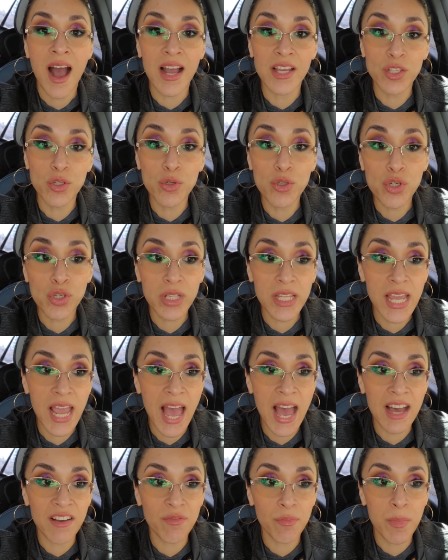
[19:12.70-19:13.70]
I usually
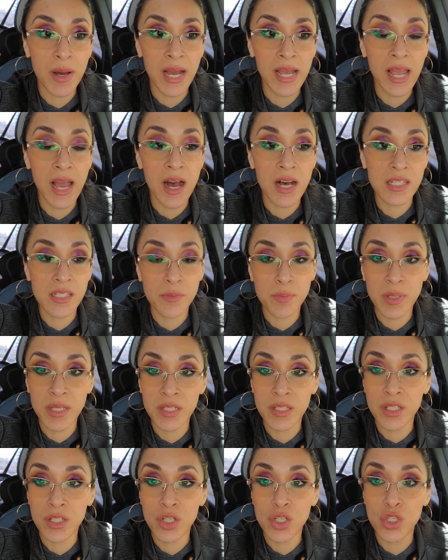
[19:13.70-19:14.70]
have my
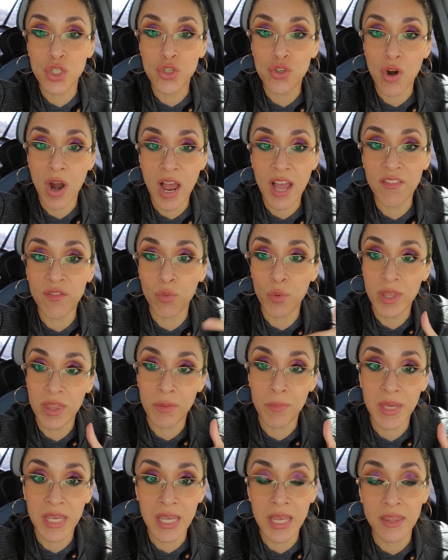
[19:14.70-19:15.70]
husband drive
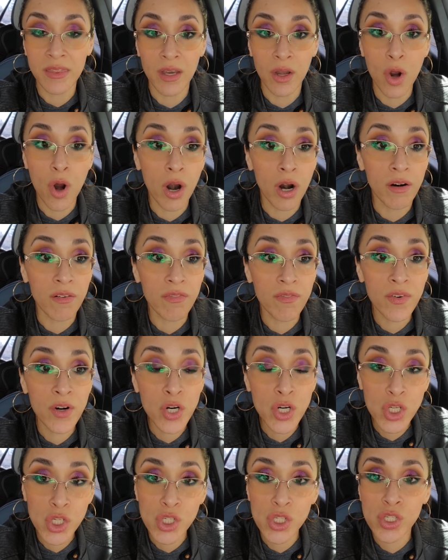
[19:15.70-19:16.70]
with me in the car
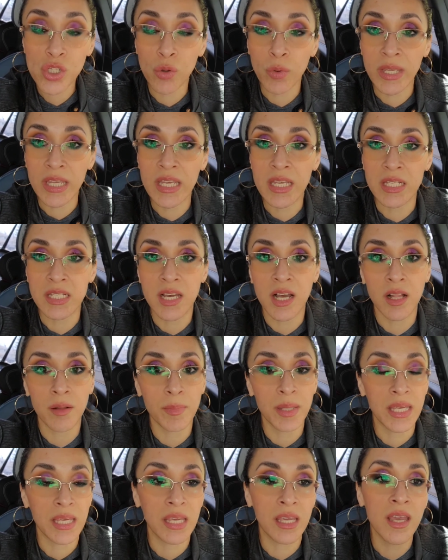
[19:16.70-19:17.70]
first so he can
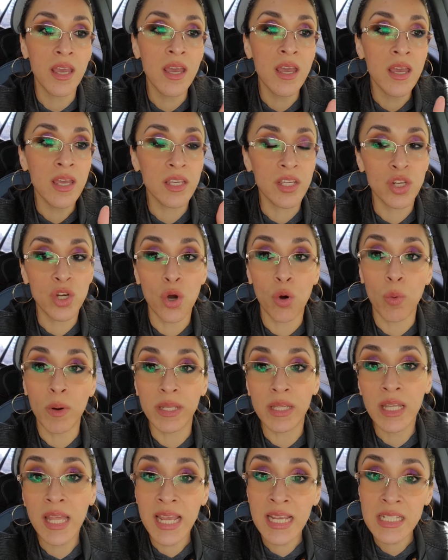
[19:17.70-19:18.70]
tell me, you know,
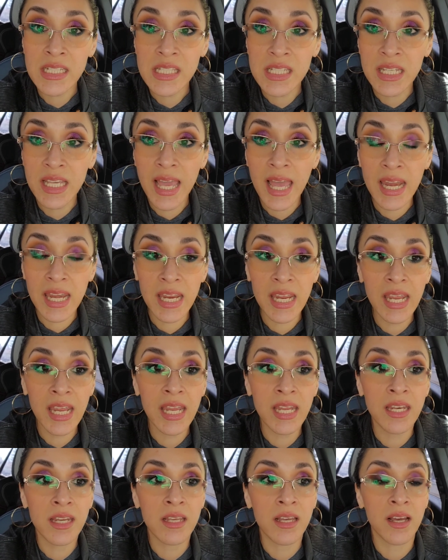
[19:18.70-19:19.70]
what lanes to get
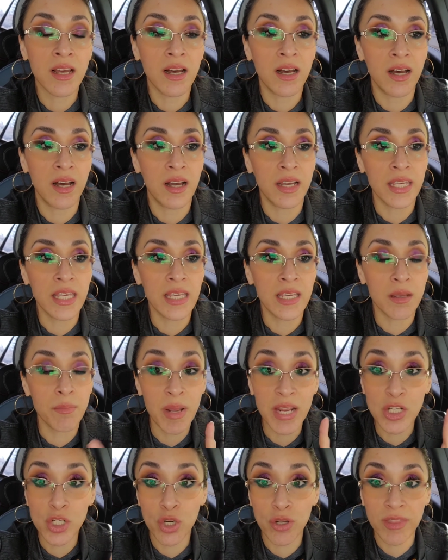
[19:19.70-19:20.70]
in. Uh, he
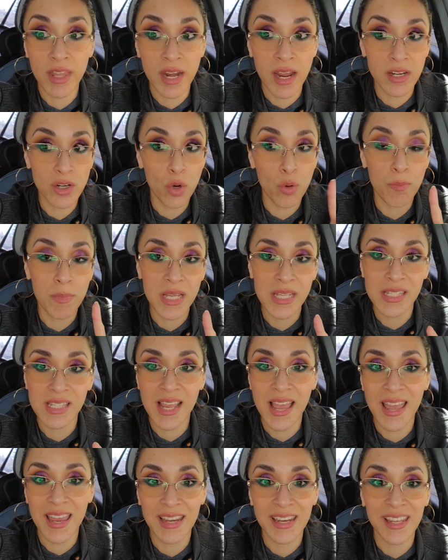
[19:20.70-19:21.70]
can make sure that I don't
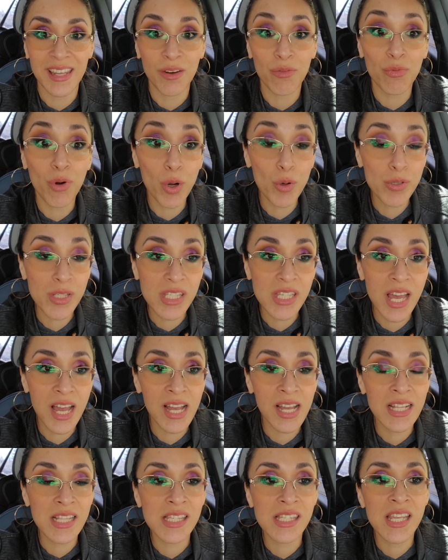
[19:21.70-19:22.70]
miss any road
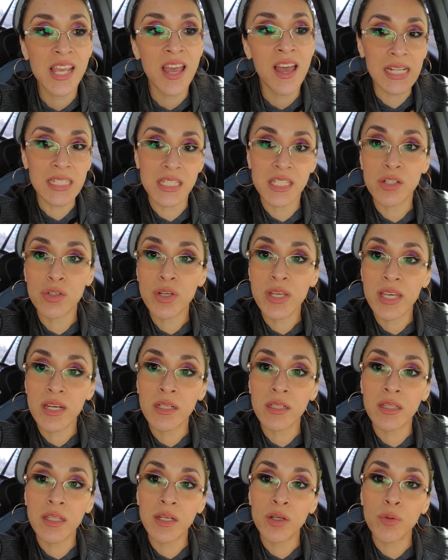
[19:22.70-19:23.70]
signs. I still
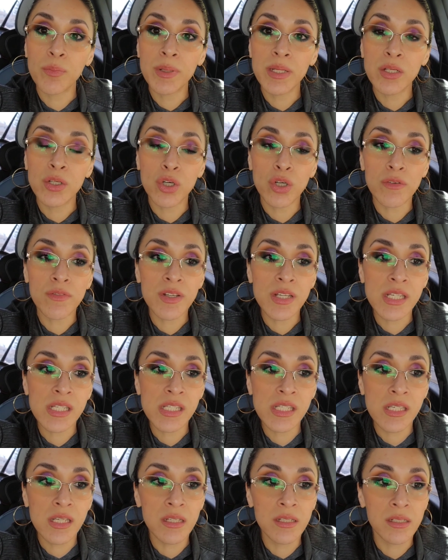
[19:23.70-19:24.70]
get a little bit
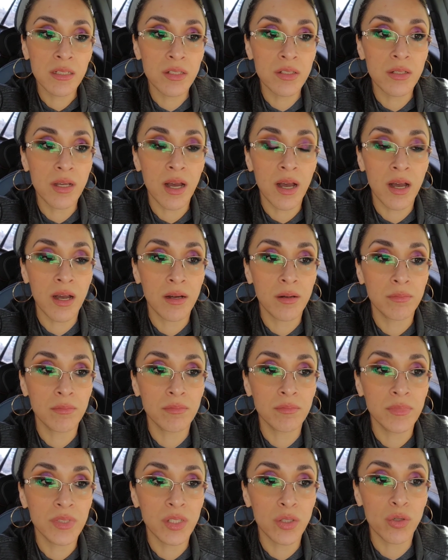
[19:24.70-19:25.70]
nervous
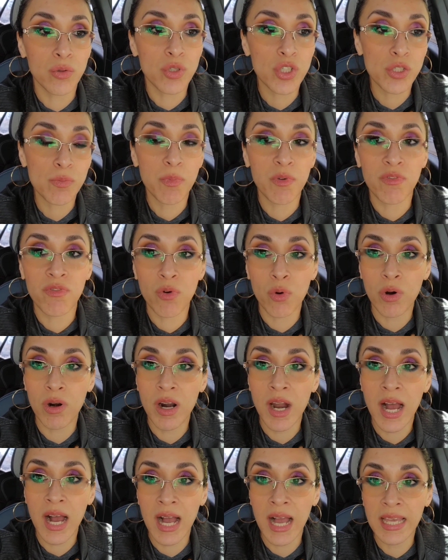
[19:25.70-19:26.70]
um, you know, just
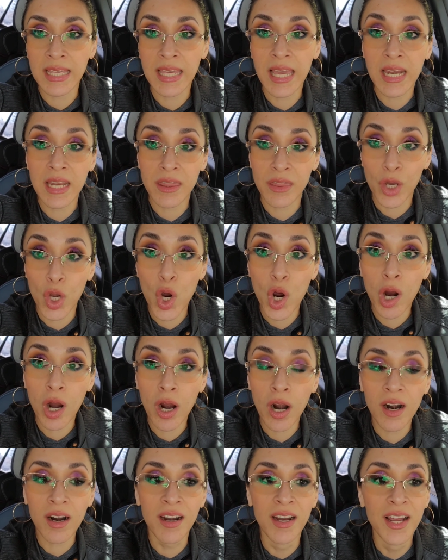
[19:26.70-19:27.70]
before I get in the
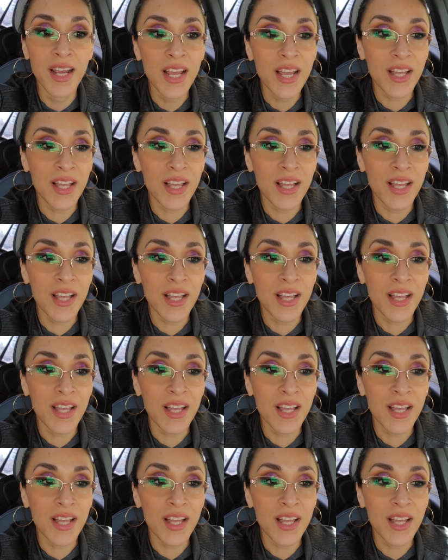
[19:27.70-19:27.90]
car,